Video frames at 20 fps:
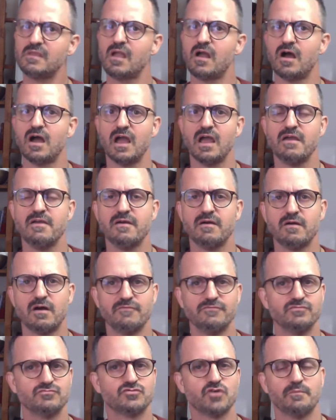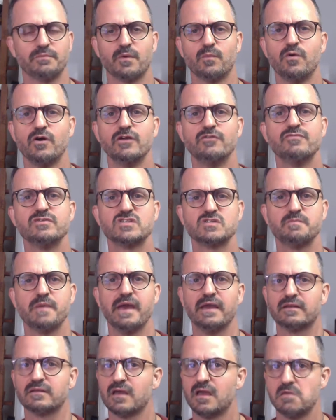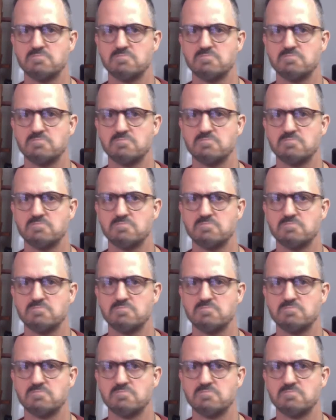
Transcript: I've dropped the word respect.